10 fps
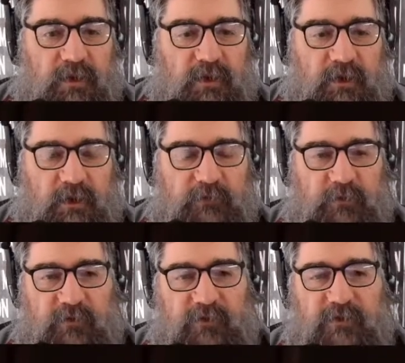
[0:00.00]
Now, if
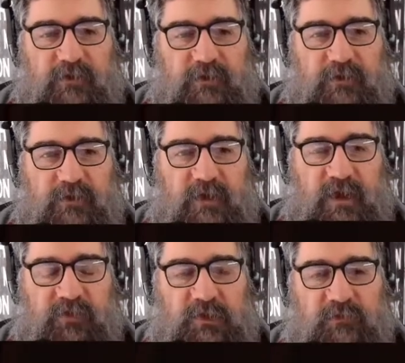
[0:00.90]
you've
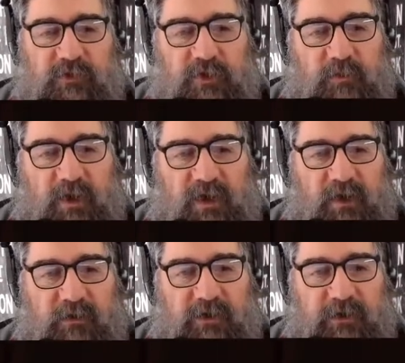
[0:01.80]
ever lived in the Bay Area,